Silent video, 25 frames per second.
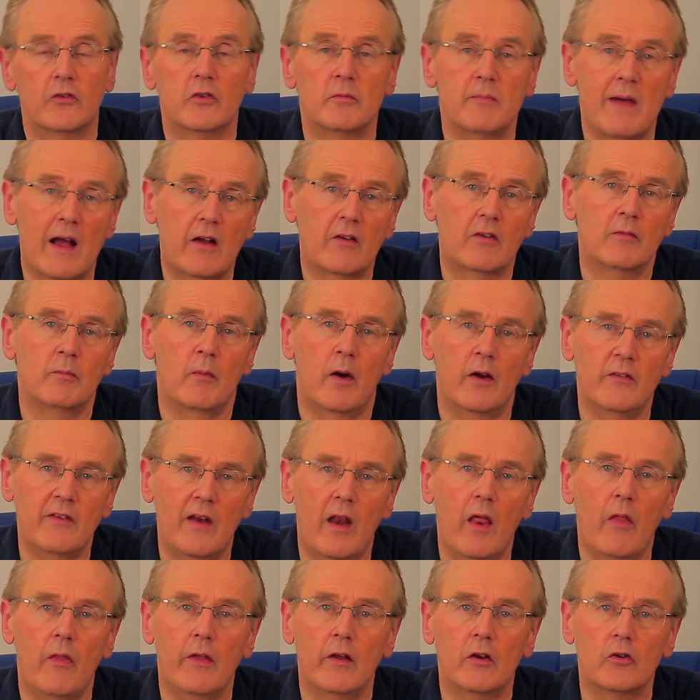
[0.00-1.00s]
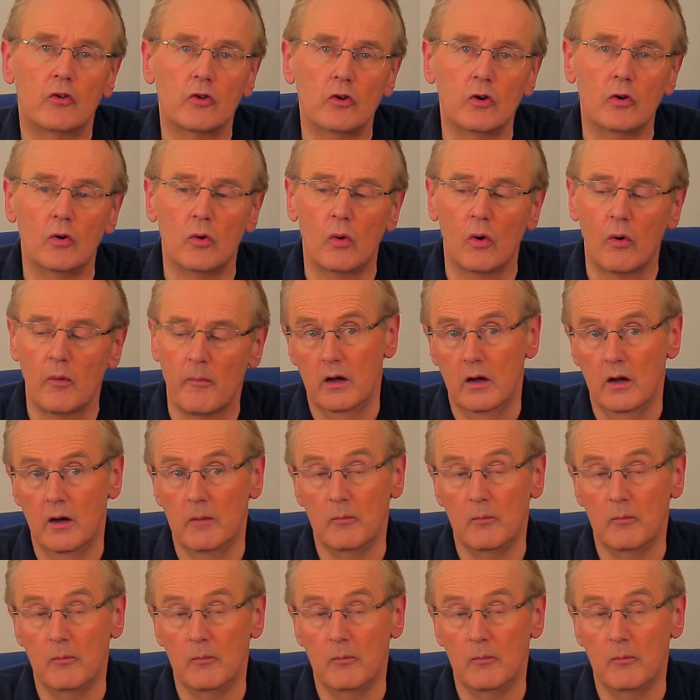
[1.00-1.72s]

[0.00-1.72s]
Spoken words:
to maximise anything at all.